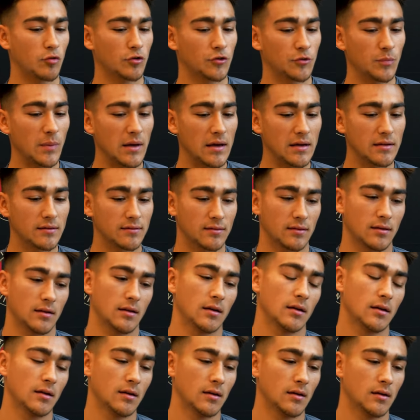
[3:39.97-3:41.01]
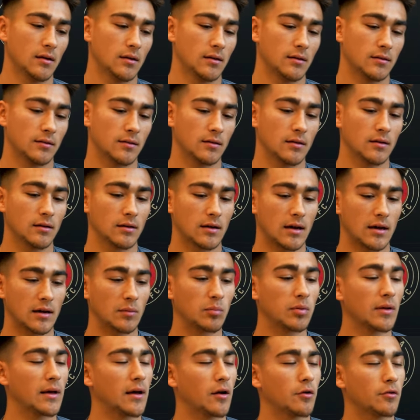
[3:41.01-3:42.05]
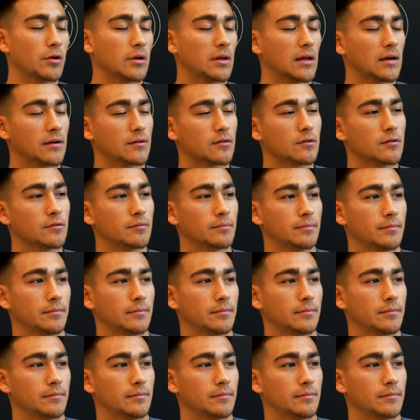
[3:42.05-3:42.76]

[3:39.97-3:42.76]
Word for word: more space to kind of play how we like to.